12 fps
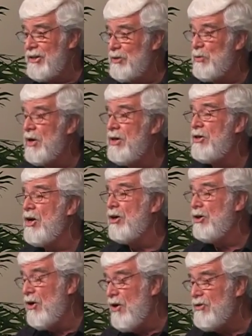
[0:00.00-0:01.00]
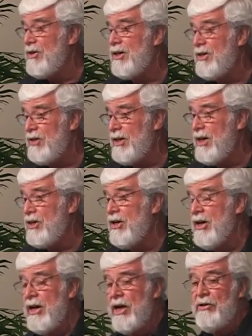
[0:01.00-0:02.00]
is what is causing us to age.
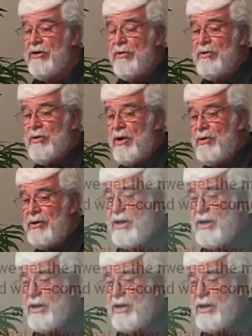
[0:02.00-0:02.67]
And you know, you only